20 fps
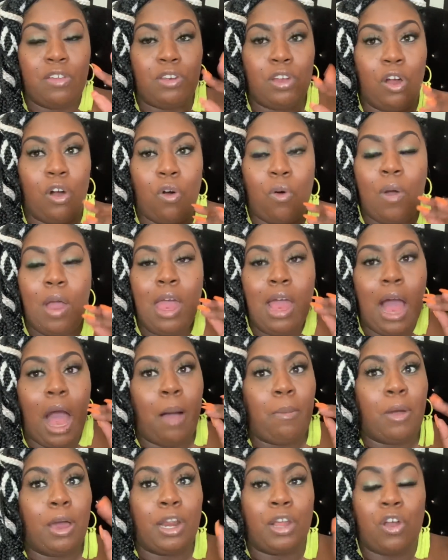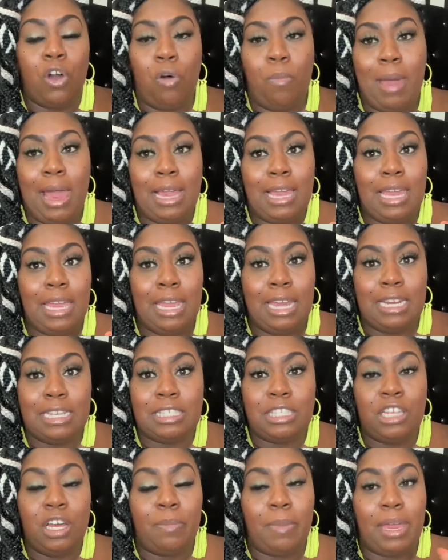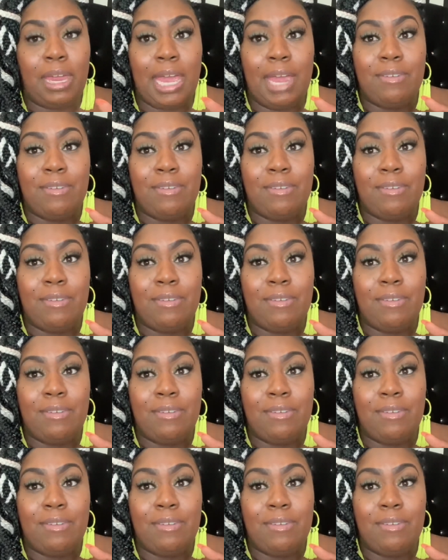I'm going to go back in and still make